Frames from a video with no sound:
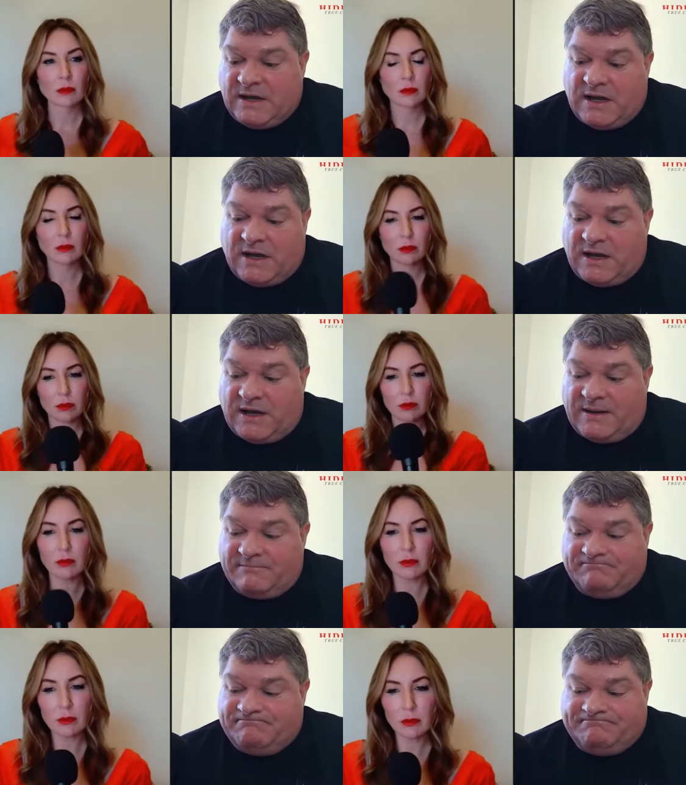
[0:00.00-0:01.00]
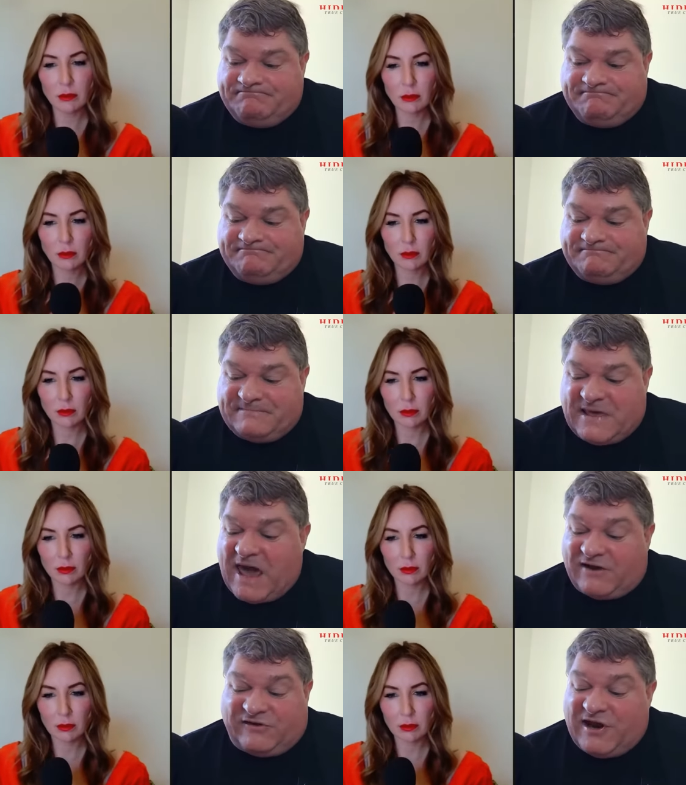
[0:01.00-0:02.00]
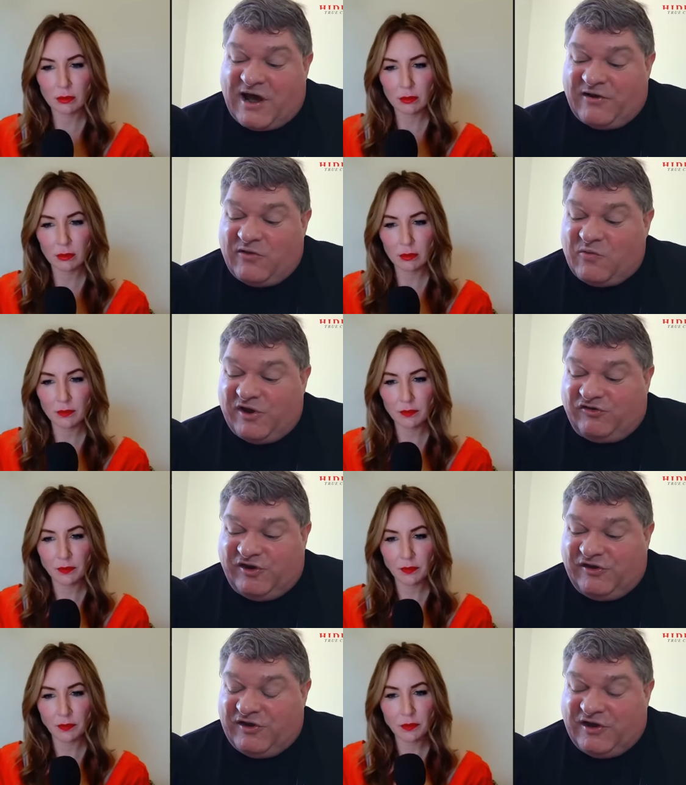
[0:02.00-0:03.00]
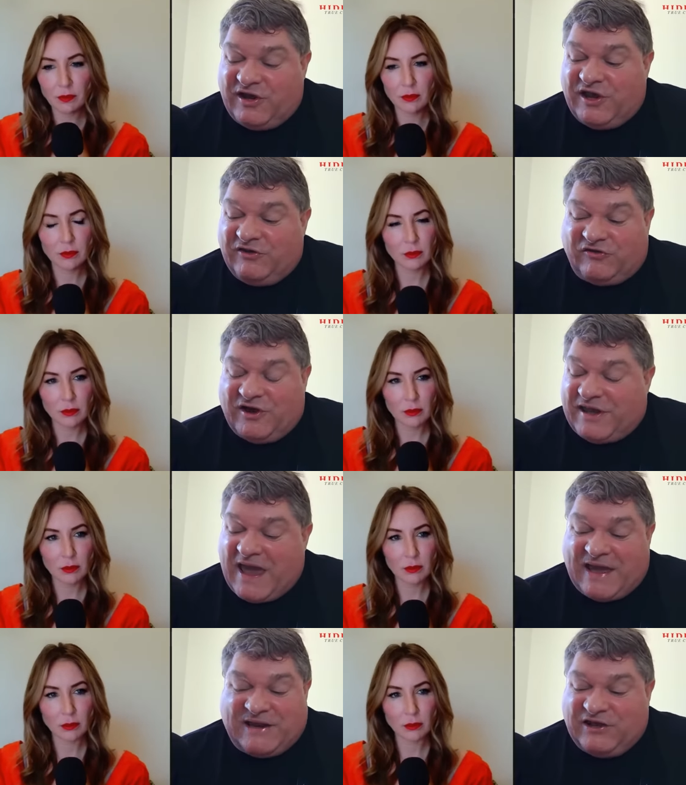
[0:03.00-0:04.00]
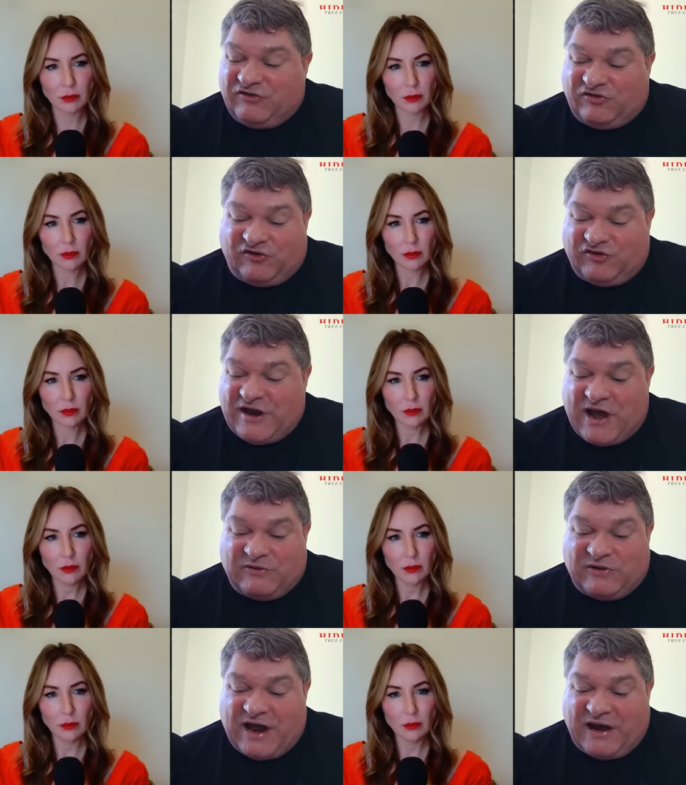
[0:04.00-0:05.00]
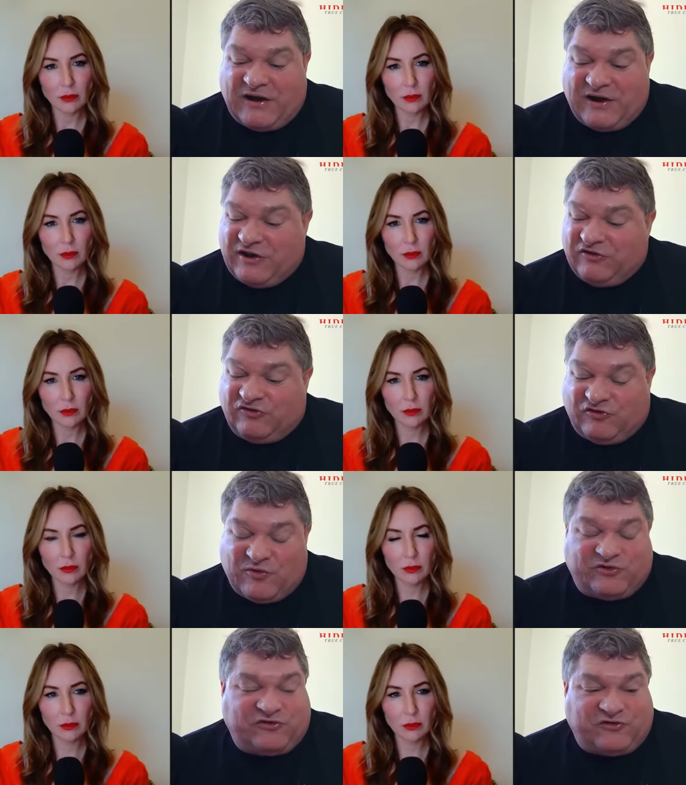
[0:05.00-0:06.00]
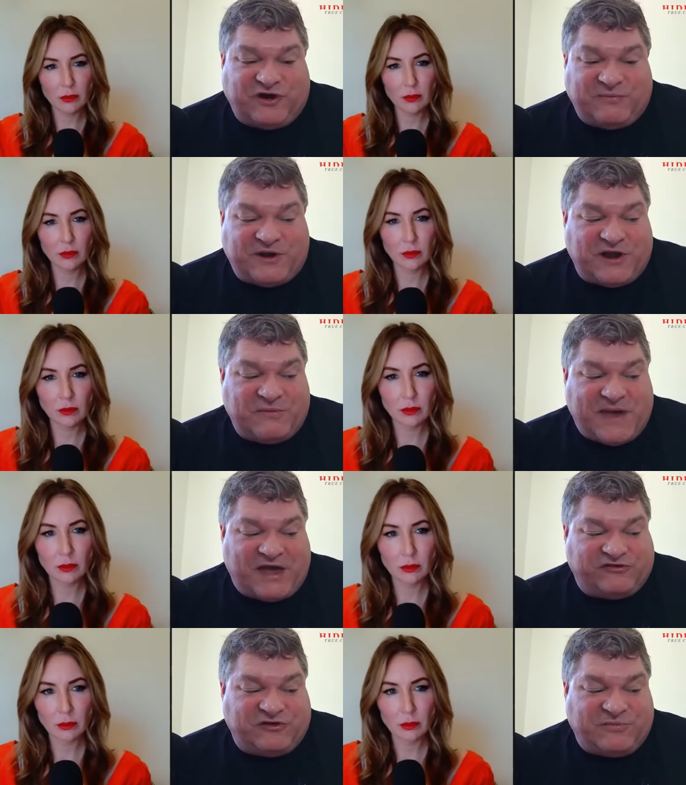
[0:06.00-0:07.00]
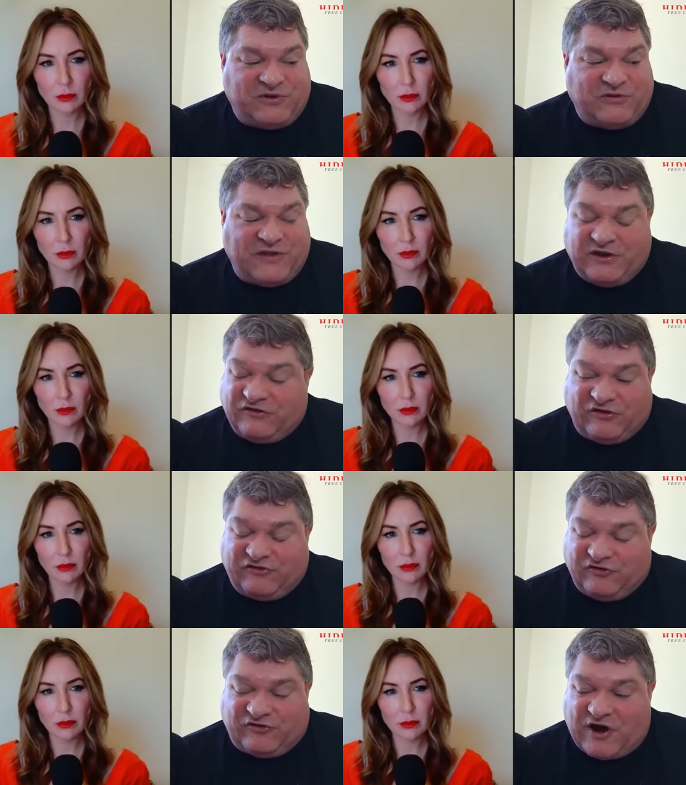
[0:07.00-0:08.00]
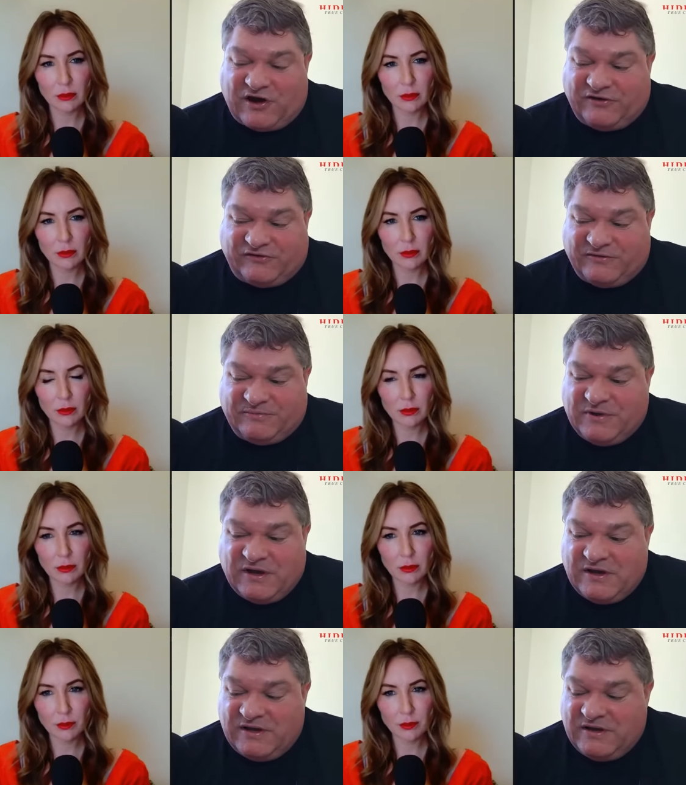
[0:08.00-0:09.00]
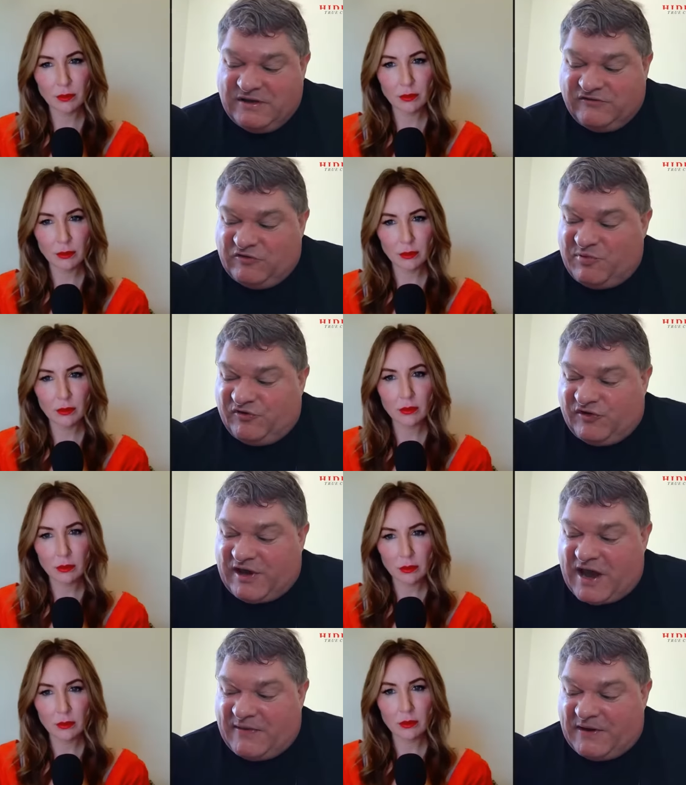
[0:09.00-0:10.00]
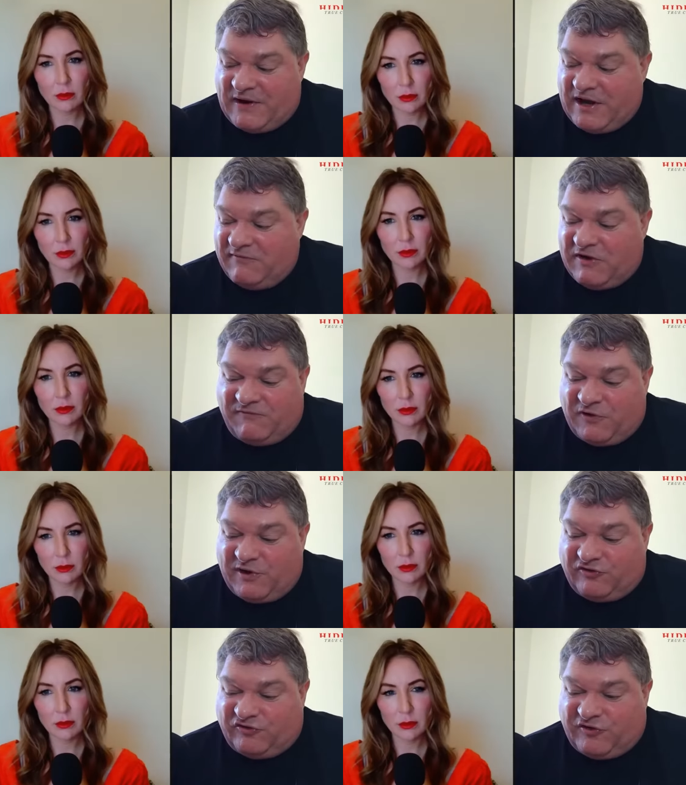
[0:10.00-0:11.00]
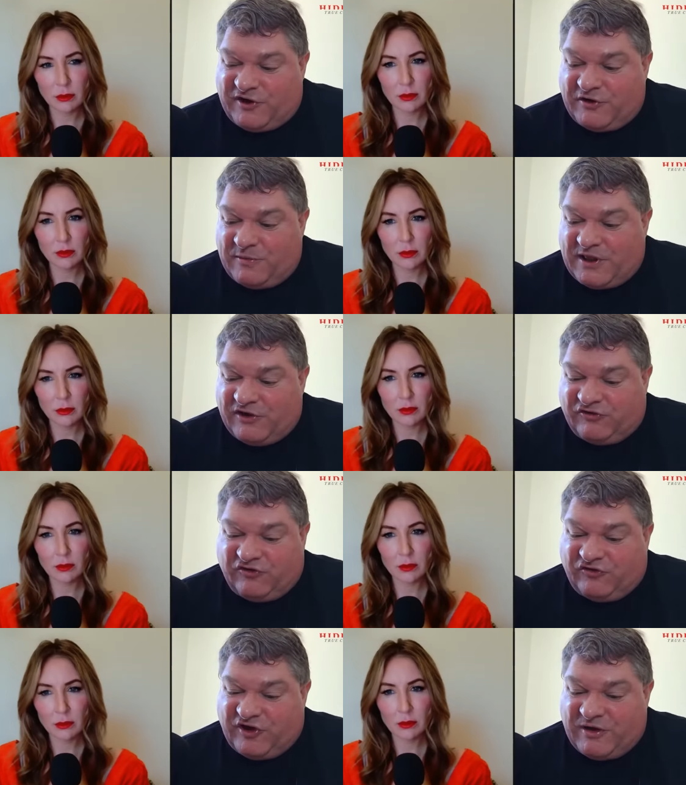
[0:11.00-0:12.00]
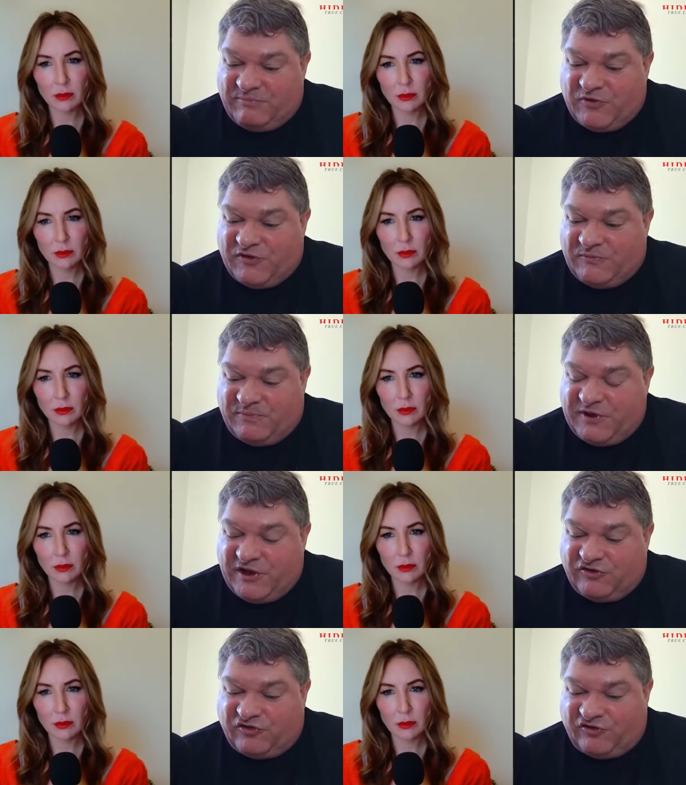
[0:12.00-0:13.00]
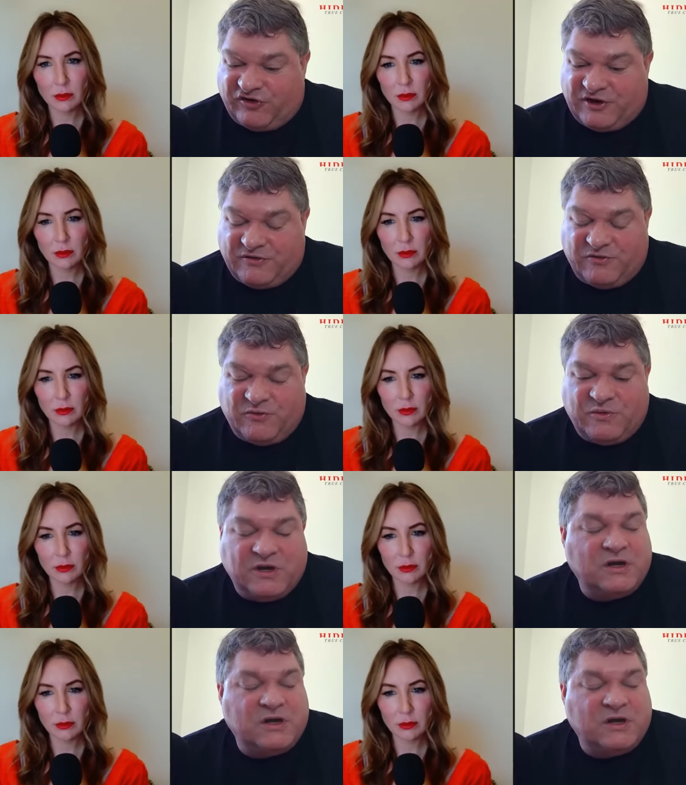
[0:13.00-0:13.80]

Speaker 1: um, acting out in the way she did is again, it's such an outlier and it's so extreme and unimaginable that it's it's just hard to to put together. Even if you're interested in a relationship with a pediatrician who